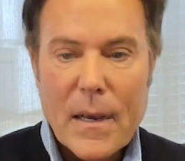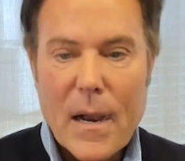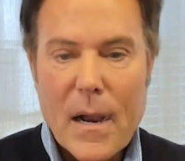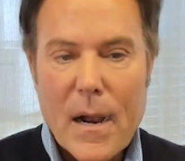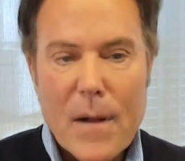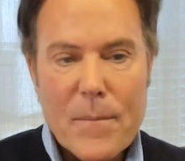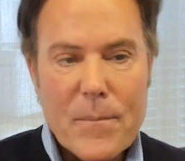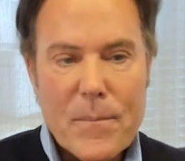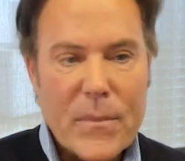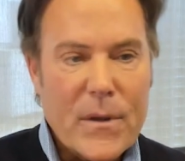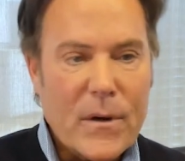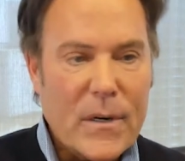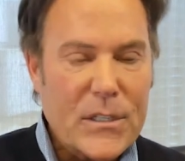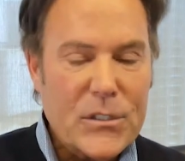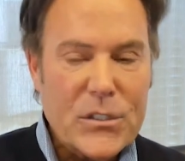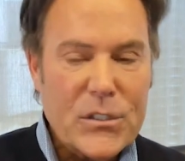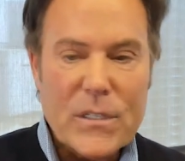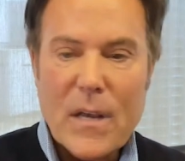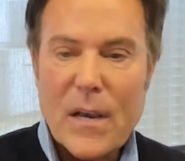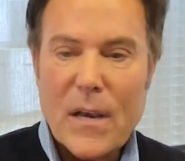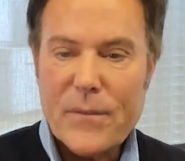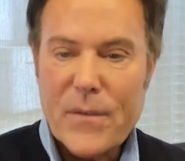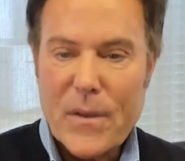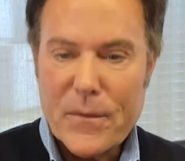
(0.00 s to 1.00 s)
Um, there is
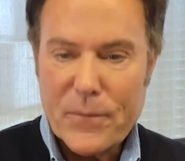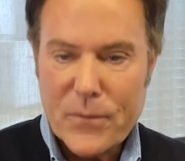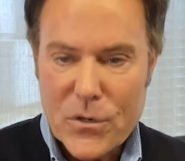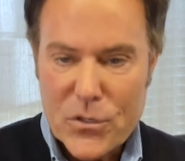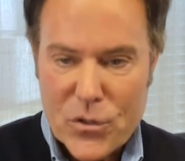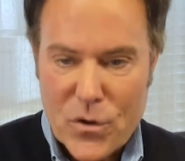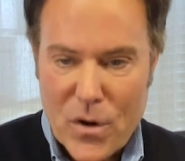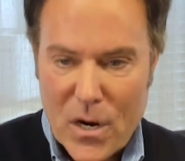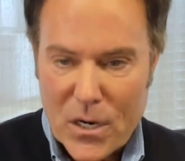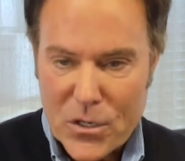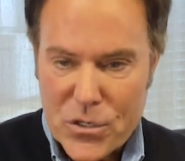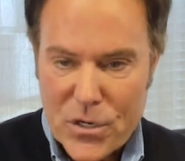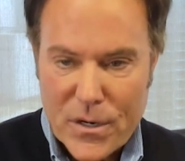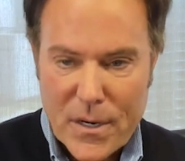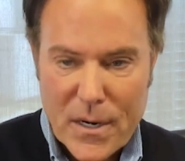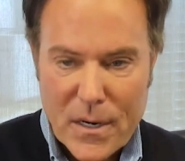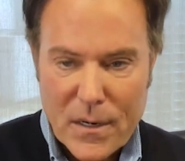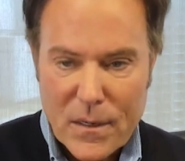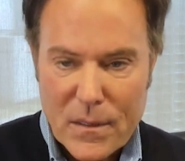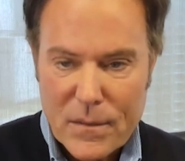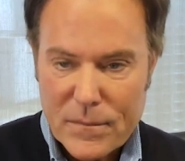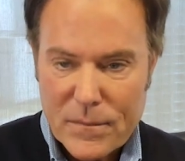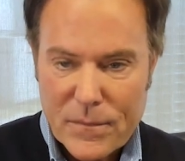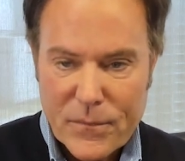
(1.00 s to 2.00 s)
enough infrastructure
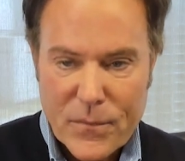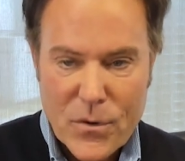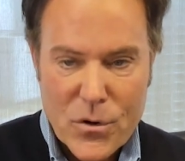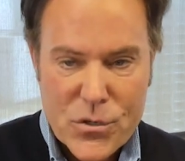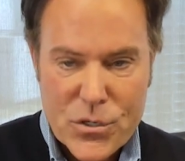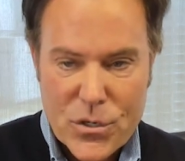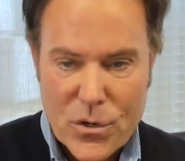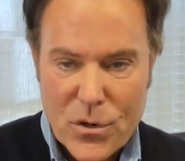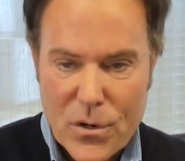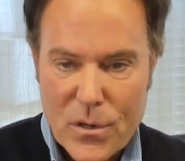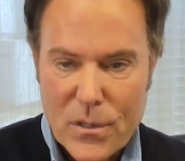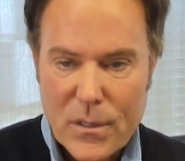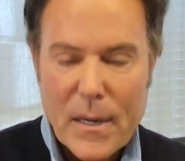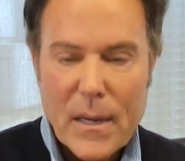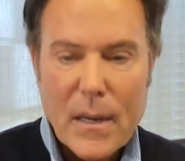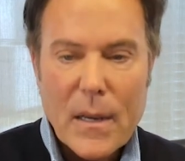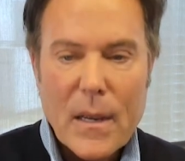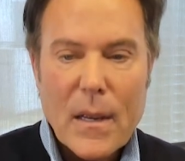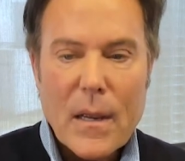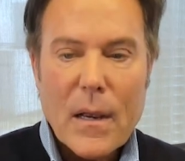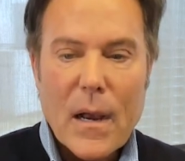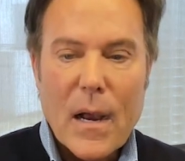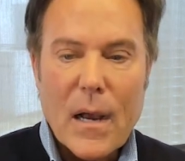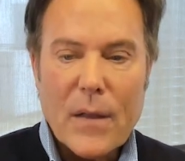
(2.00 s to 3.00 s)
here for sure.
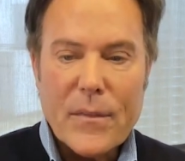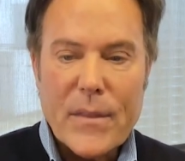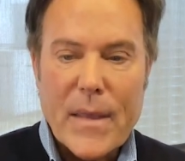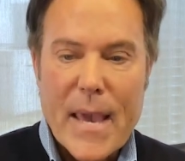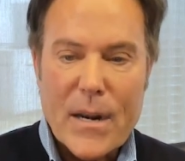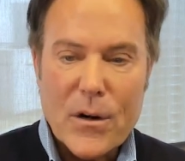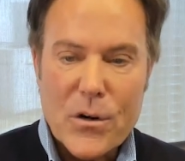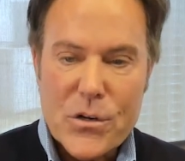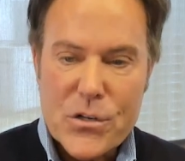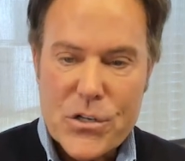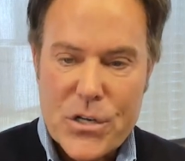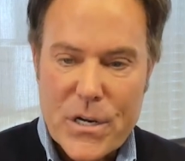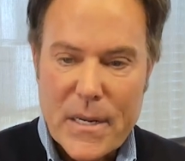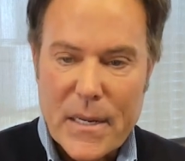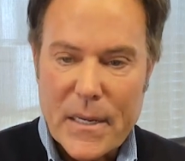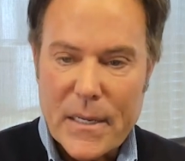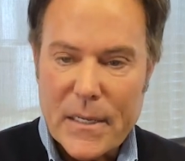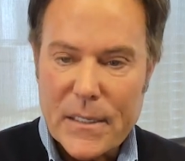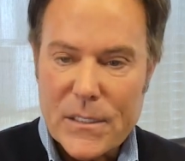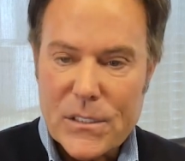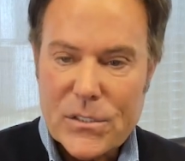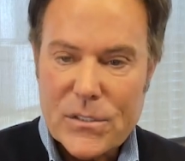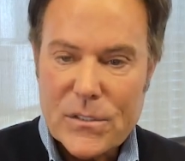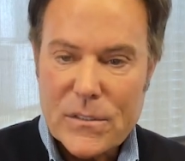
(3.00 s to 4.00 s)
Uh, the energy
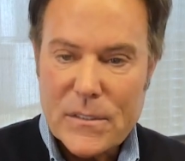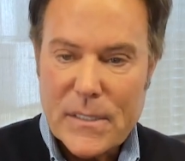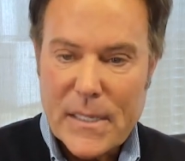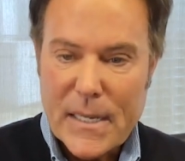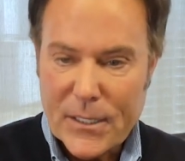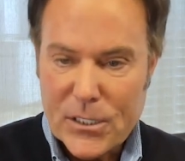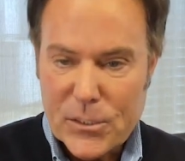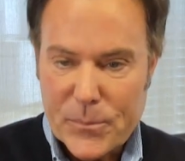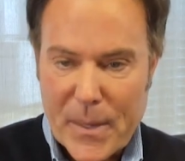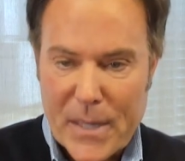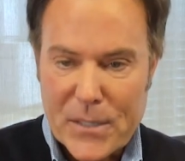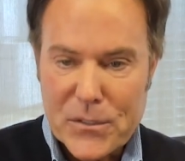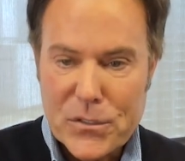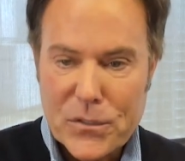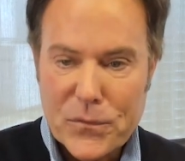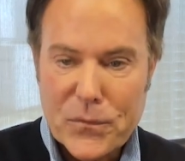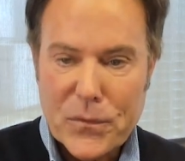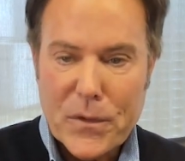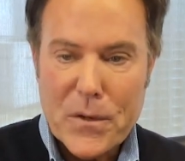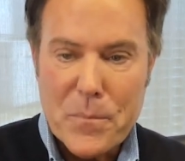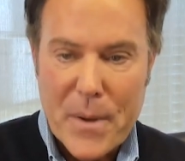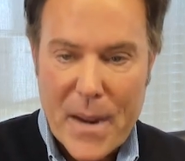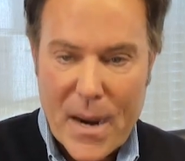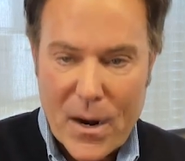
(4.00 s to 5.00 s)
is
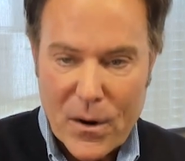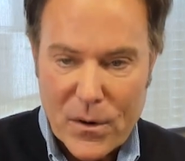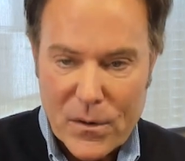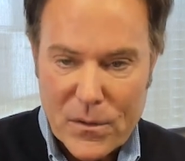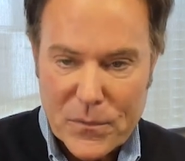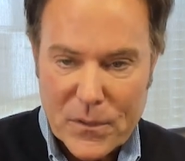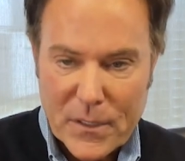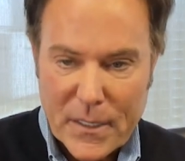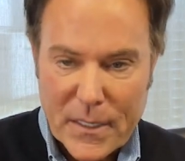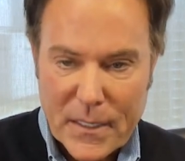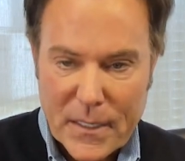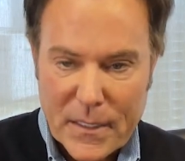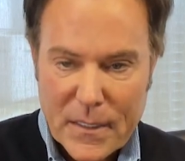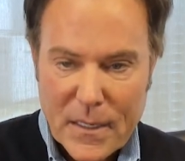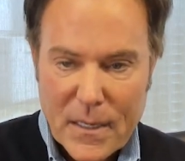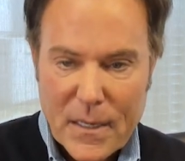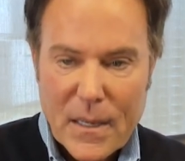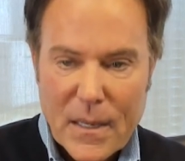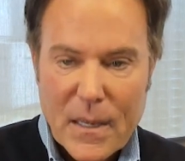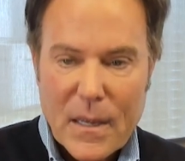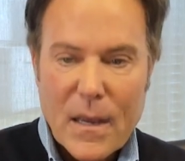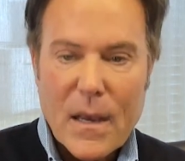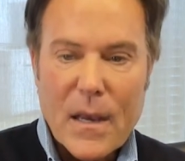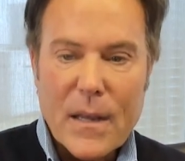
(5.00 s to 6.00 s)
inexpensive comparatively.
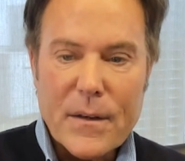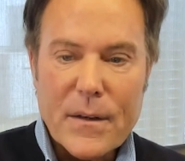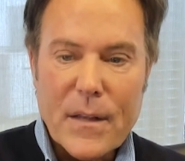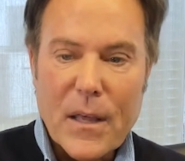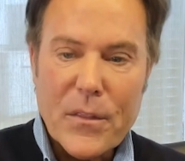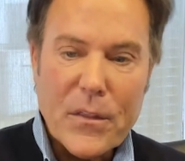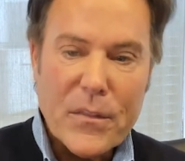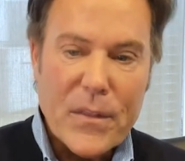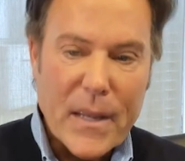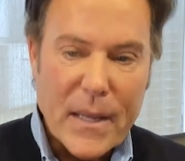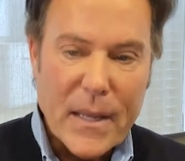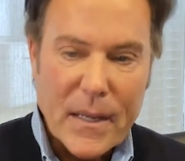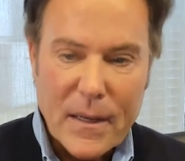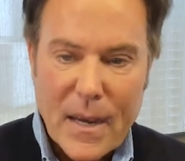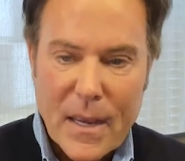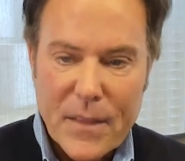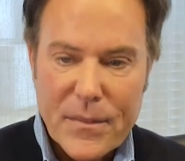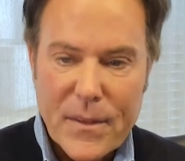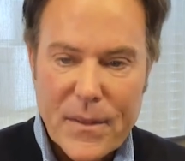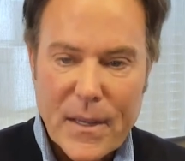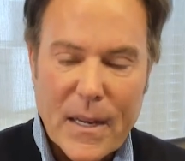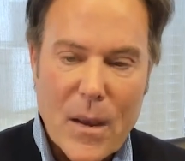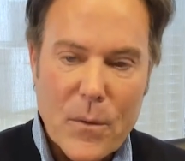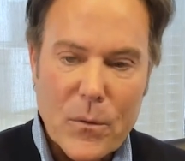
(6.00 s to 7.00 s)
Another thing
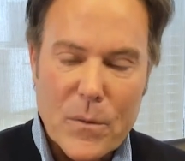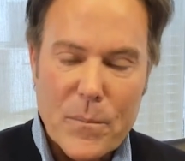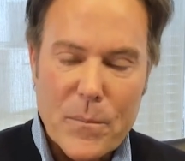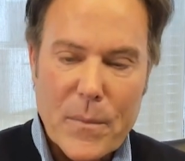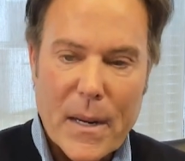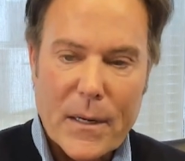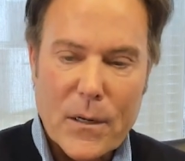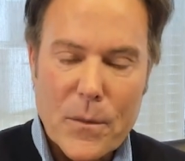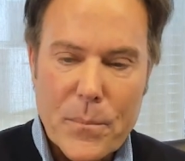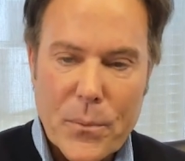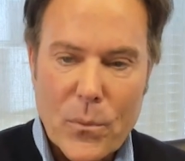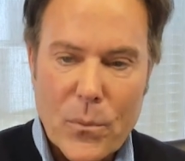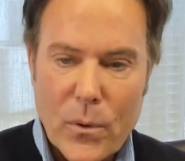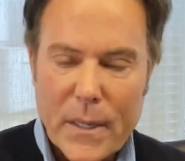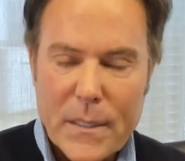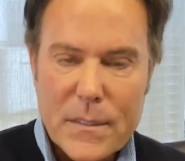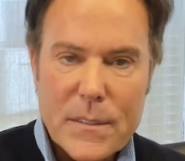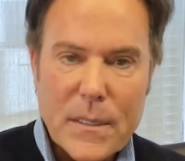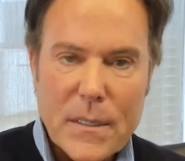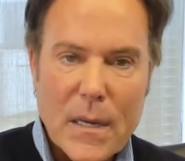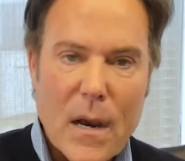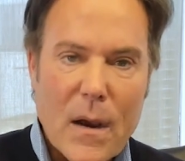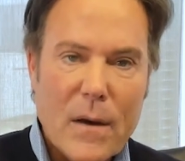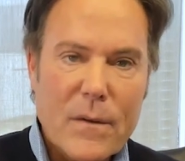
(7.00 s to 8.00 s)
I think I would make a
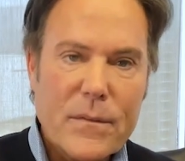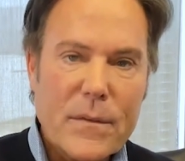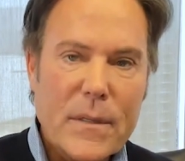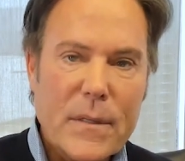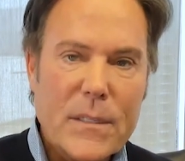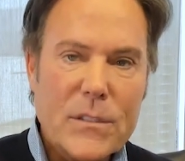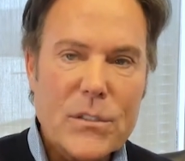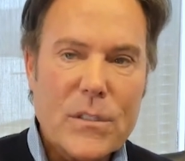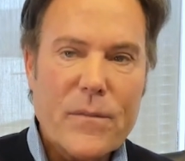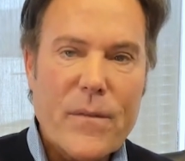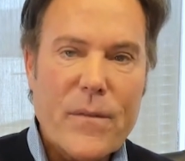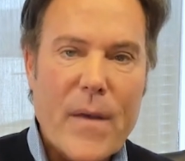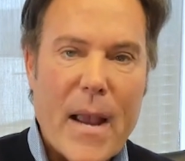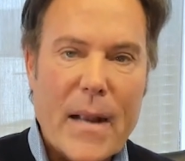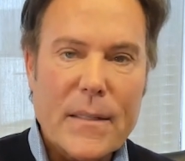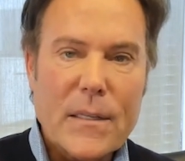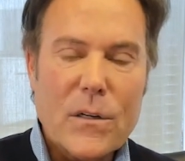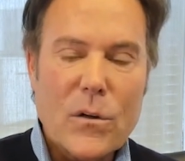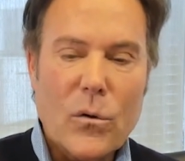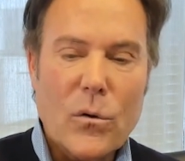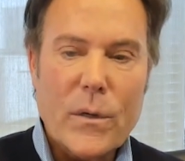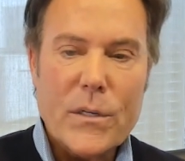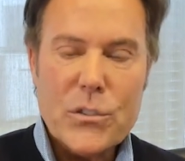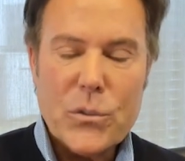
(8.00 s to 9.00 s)
point of is the fact
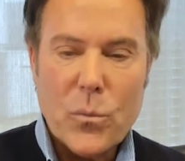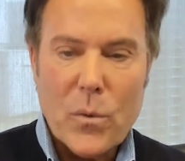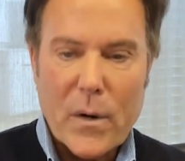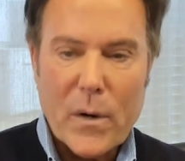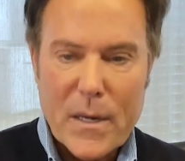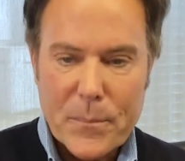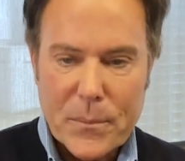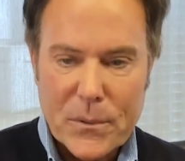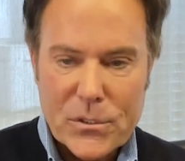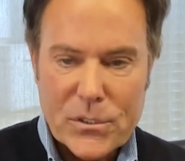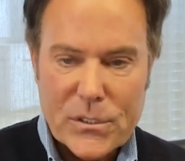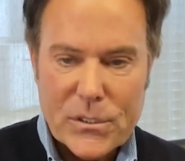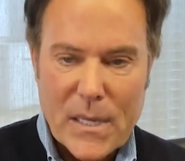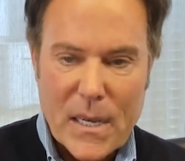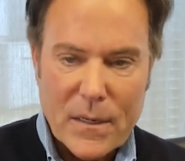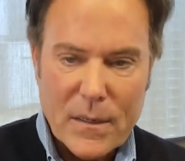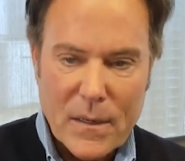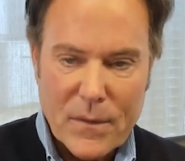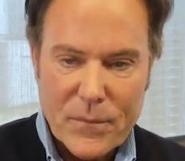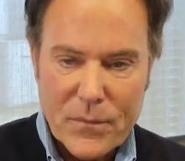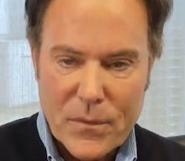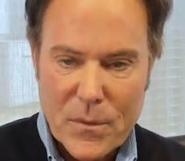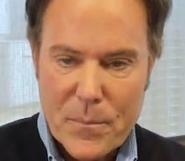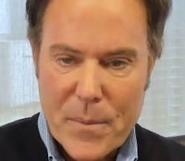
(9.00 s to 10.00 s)
that only
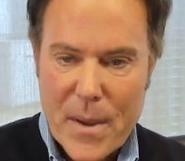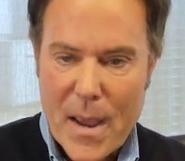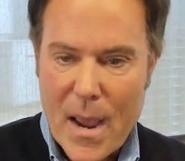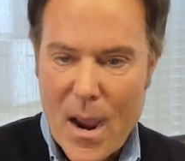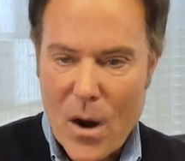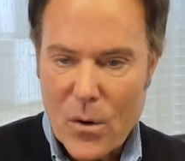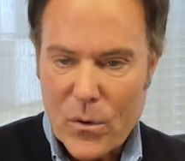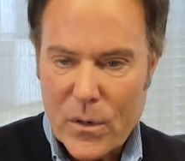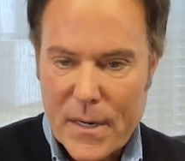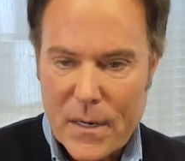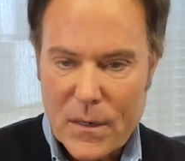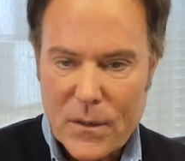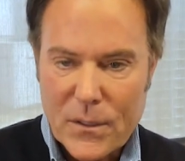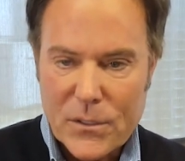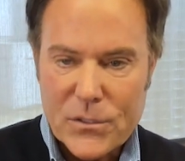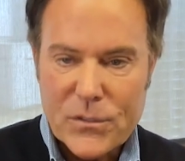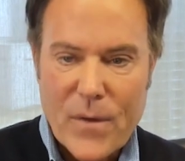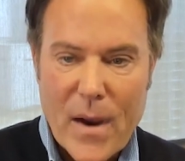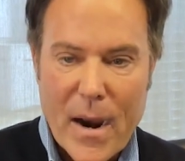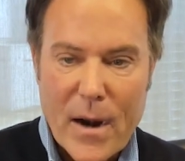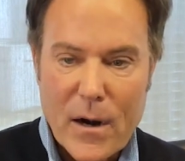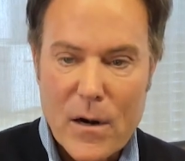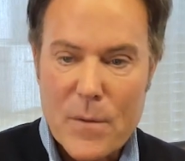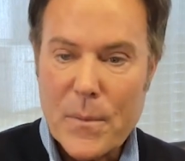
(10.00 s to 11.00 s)
20% of the power here is
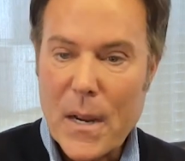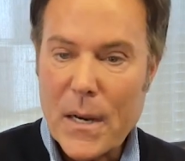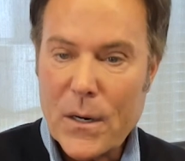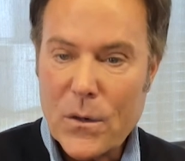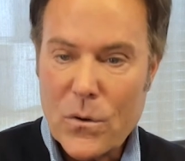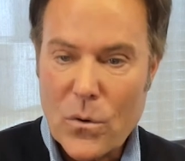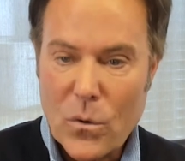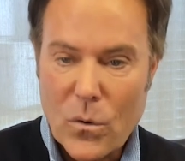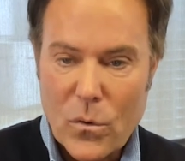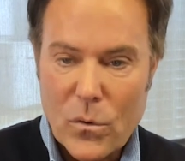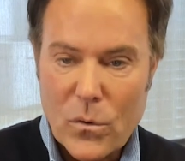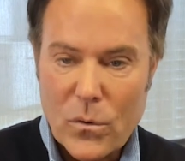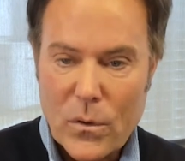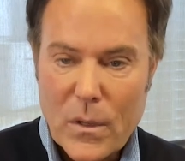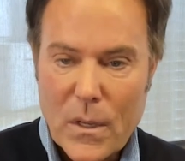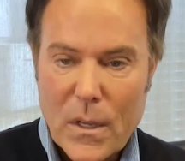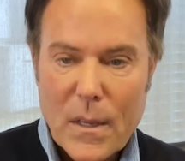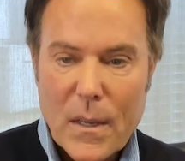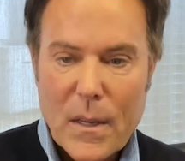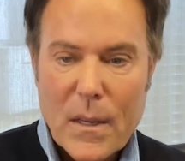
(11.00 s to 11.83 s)
fired by coal.